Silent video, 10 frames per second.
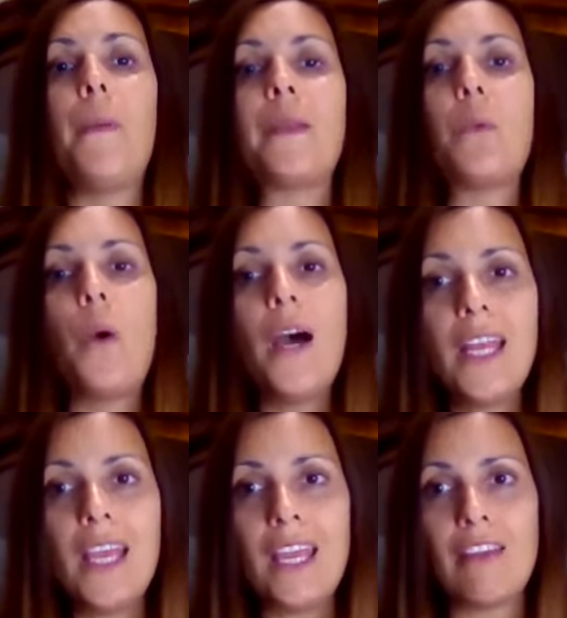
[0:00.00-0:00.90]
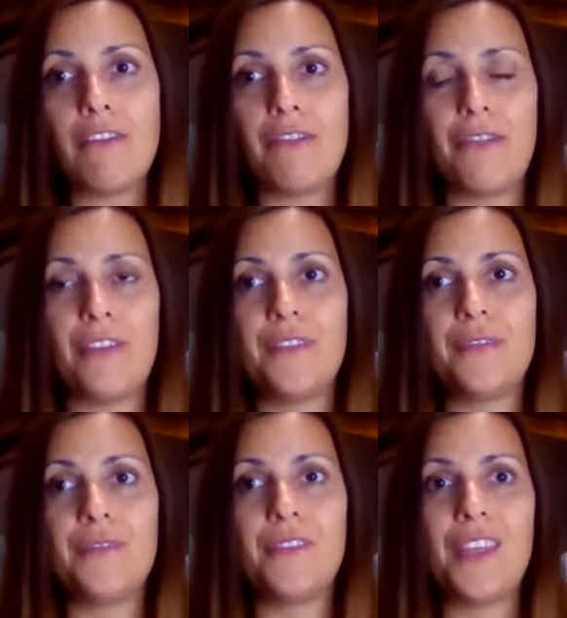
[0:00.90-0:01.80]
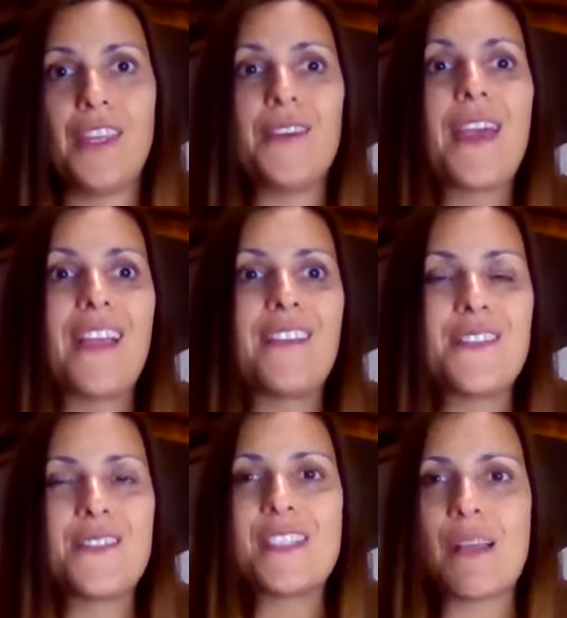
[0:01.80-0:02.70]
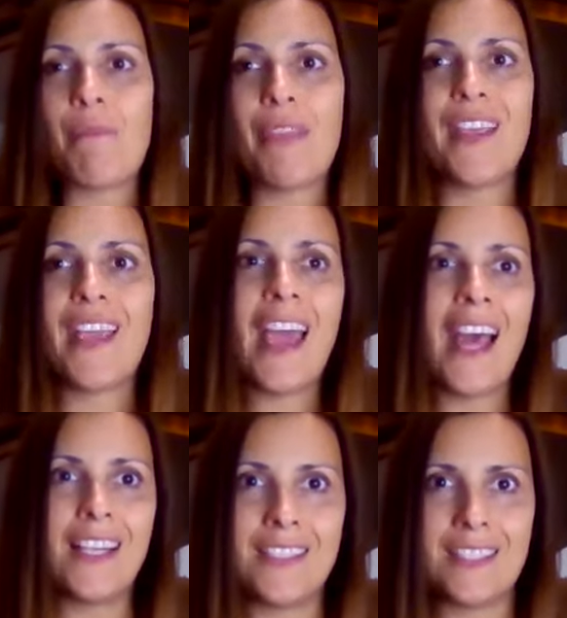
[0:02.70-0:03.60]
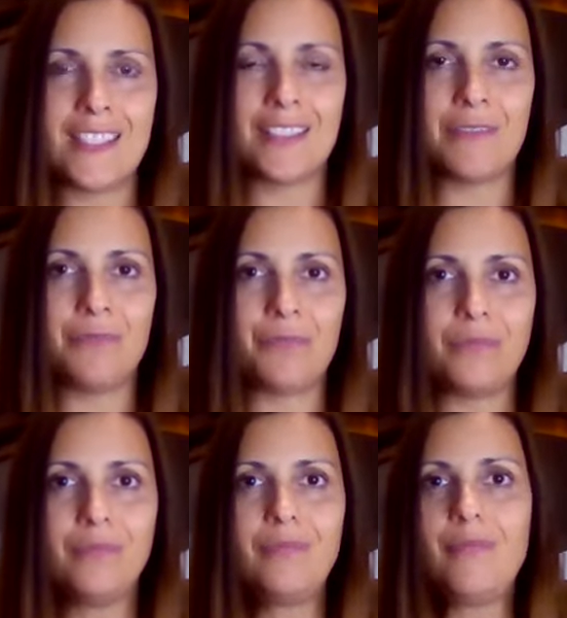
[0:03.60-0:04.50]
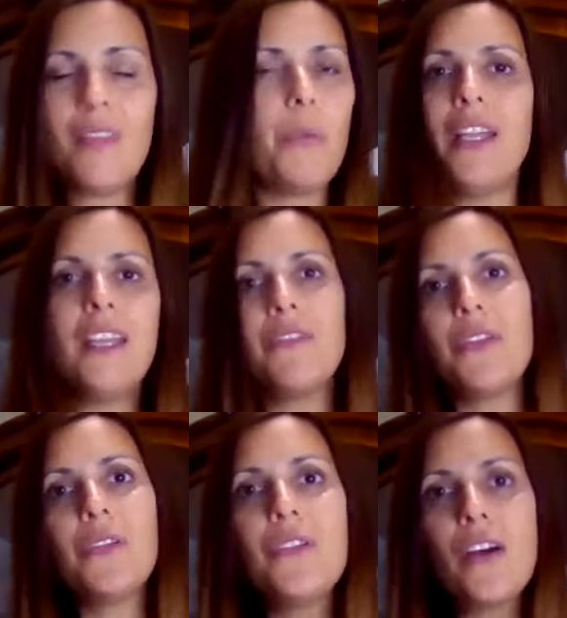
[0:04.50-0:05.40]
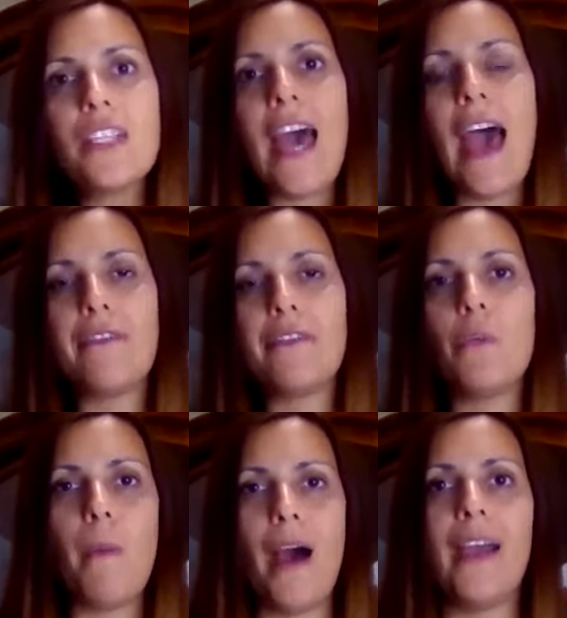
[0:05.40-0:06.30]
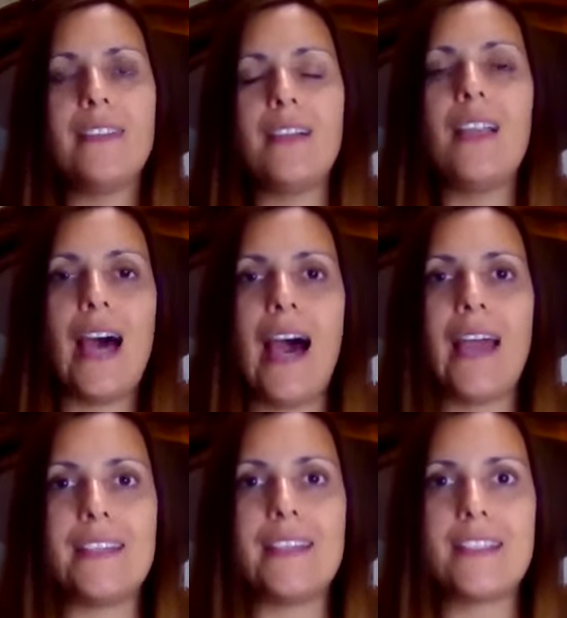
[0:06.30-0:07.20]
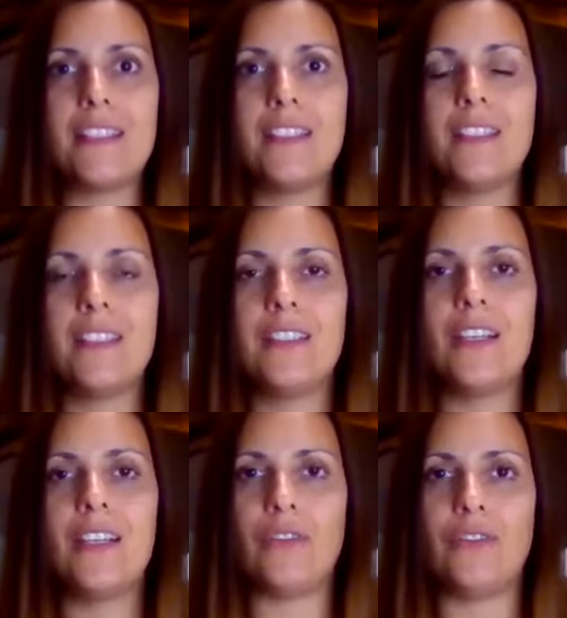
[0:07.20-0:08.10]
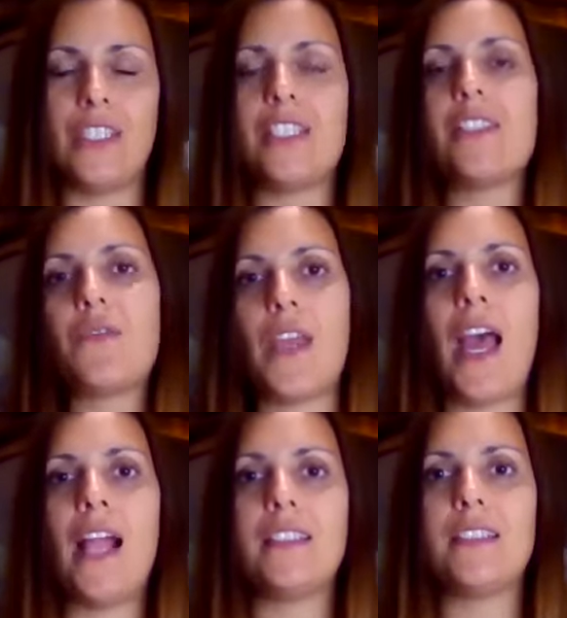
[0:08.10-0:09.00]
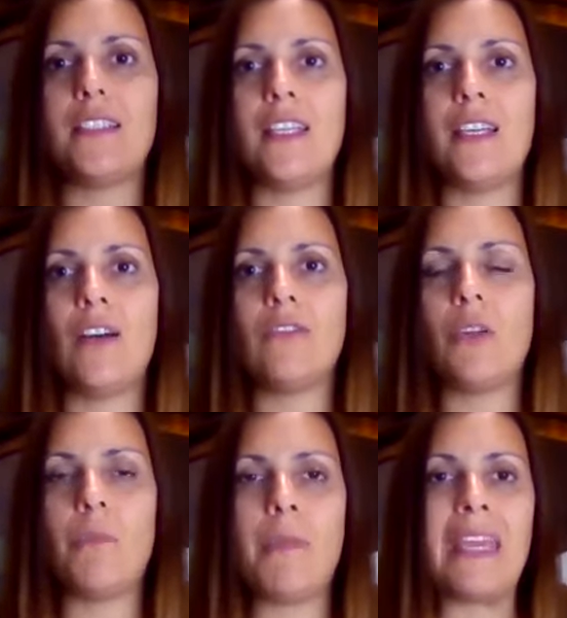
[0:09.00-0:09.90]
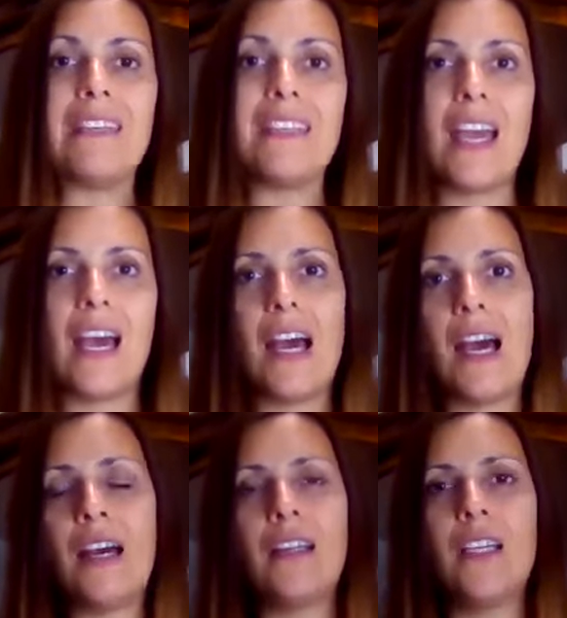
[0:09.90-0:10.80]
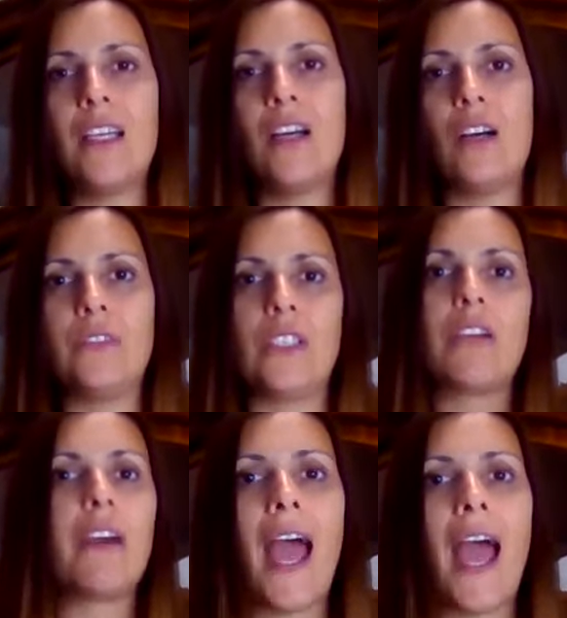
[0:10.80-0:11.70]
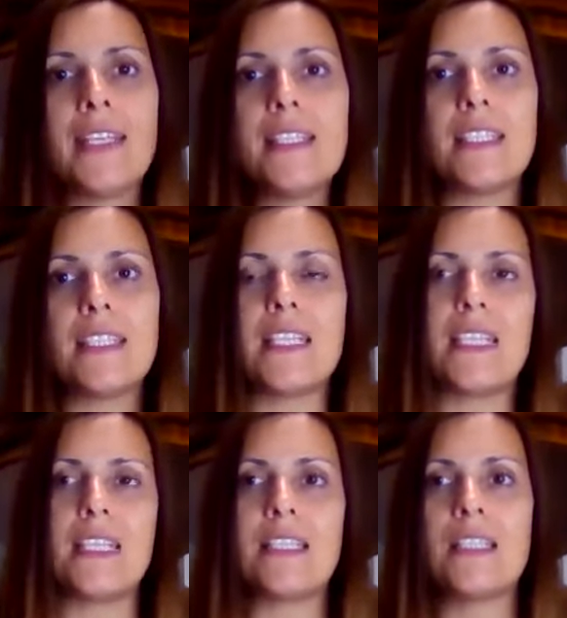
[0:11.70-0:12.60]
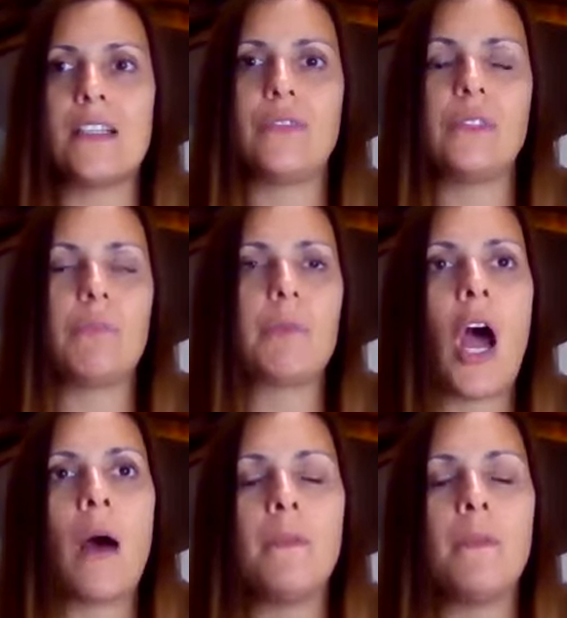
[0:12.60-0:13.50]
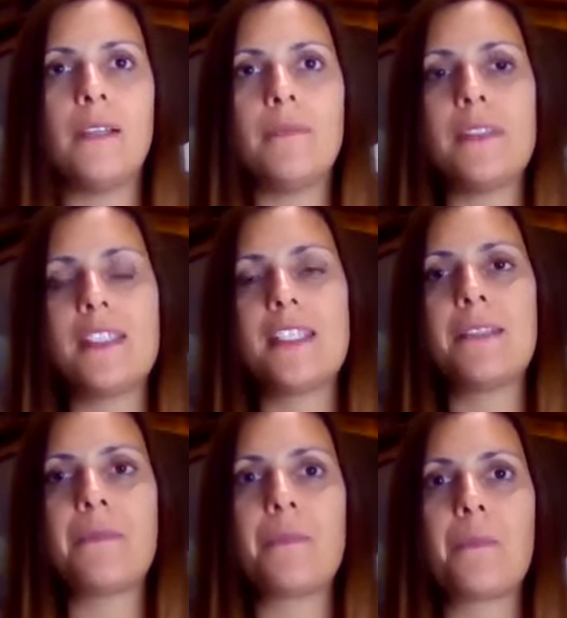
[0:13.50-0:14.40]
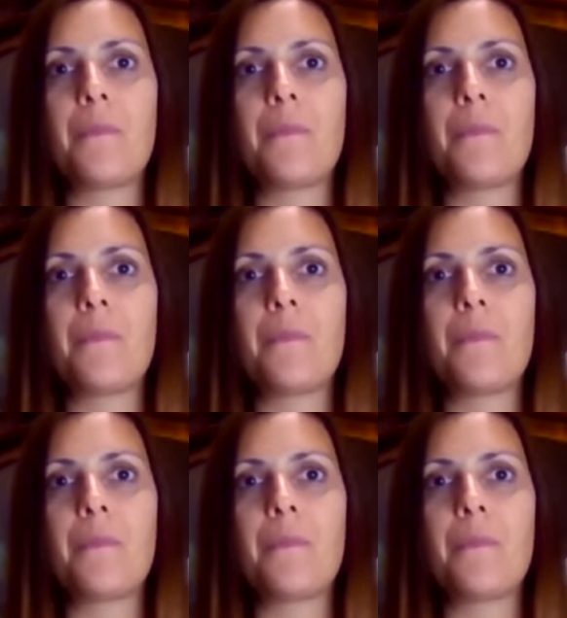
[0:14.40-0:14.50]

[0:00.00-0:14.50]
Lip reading: But what if you can choose something else? What if you don't have to buy the lies of this reality, of the media, of the crisis, of the problems?